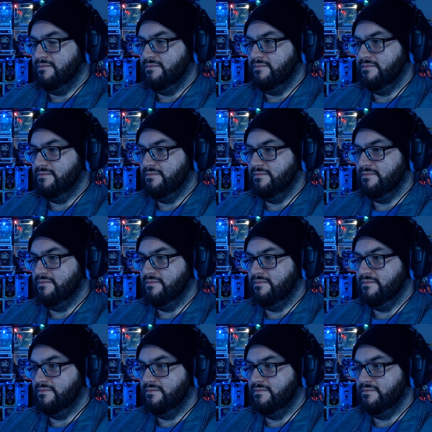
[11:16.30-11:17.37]

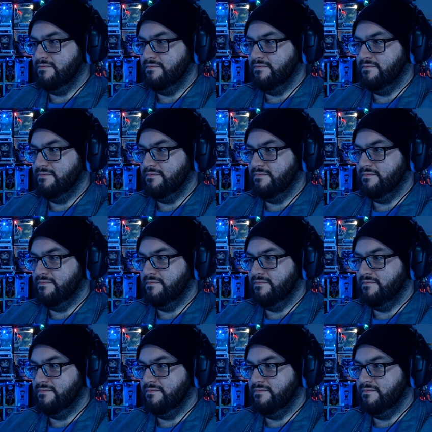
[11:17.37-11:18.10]
(silence)